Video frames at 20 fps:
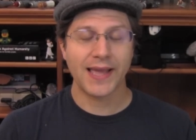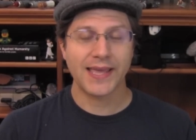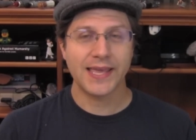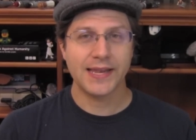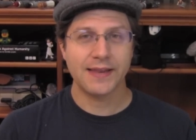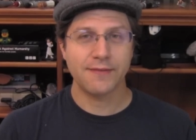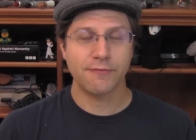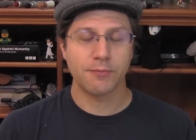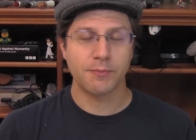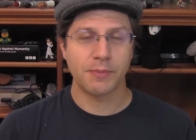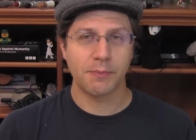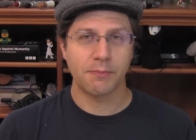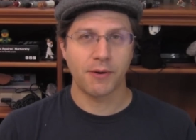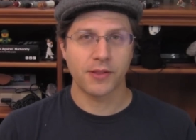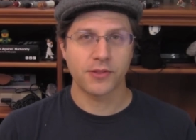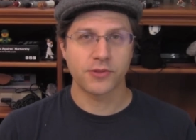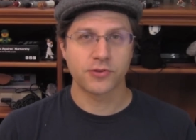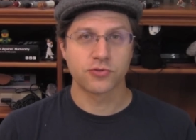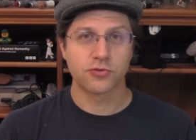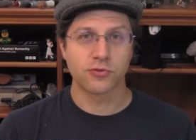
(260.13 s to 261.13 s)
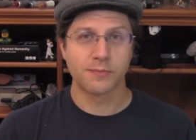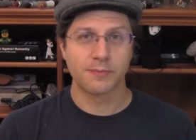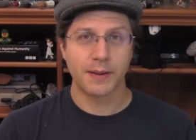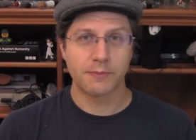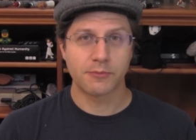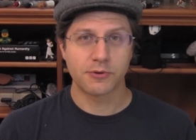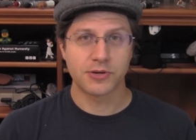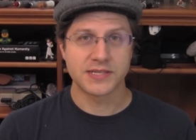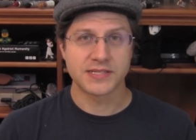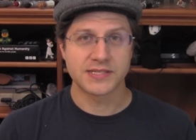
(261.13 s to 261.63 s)
I can't even be bothered to
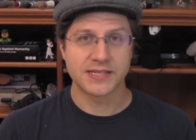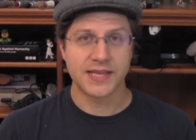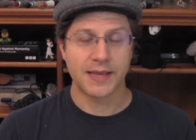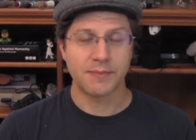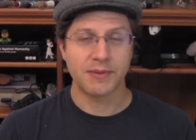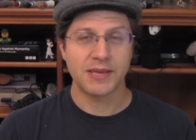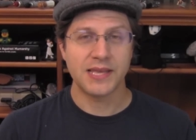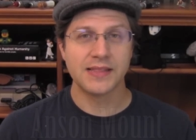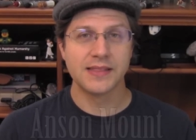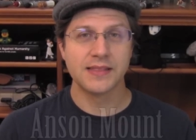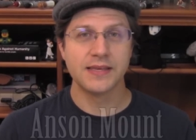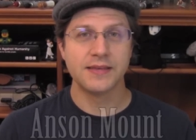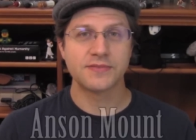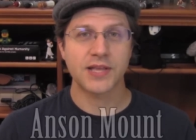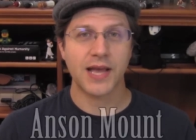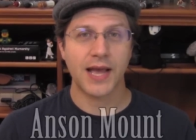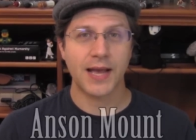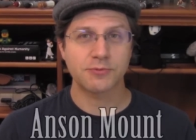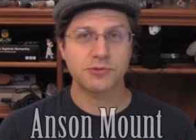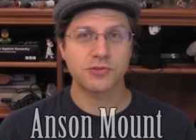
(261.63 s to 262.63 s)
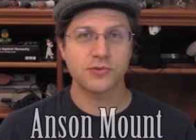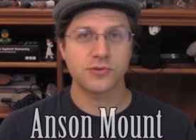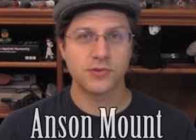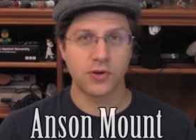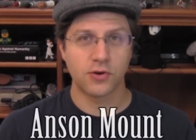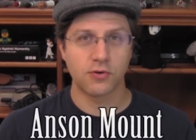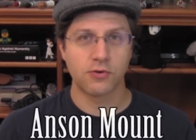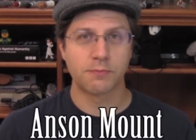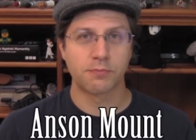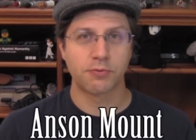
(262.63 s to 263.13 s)
remember his name. He leaves absolutely
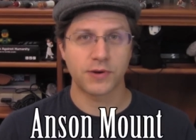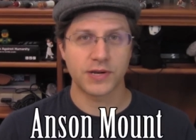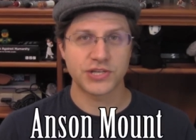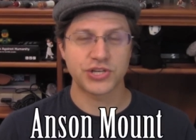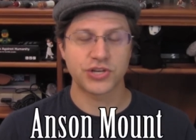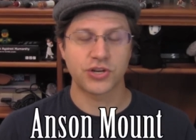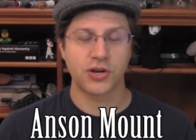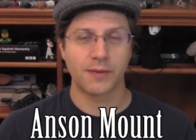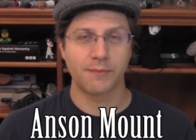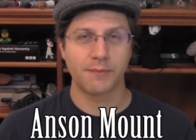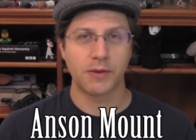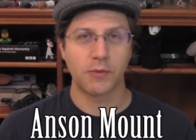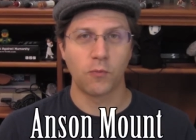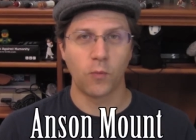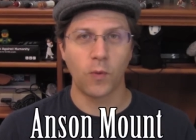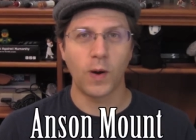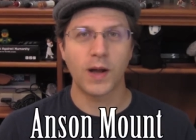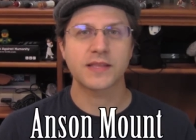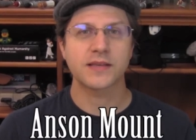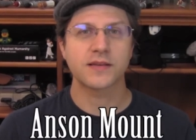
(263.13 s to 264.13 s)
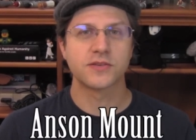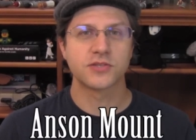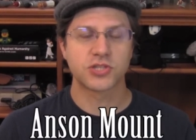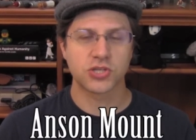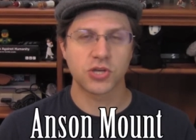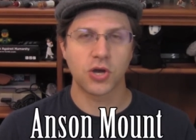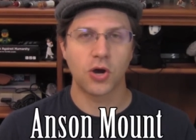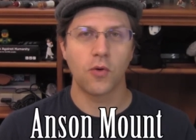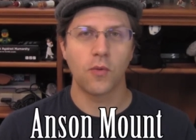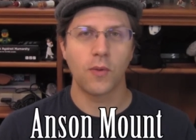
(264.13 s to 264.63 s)
no impression on me
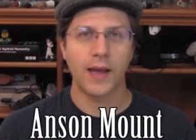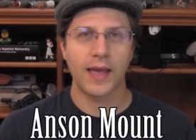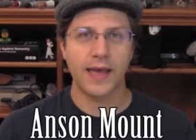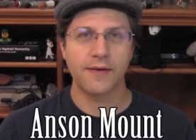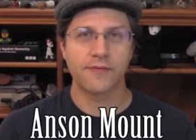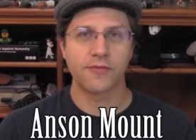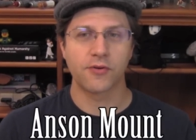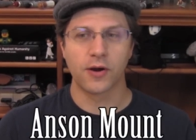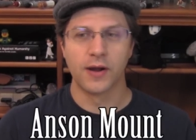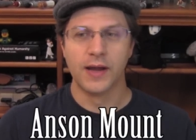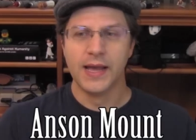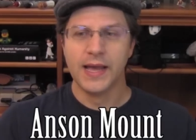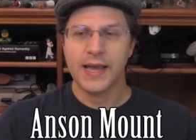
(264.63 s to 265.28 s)
whatsoever.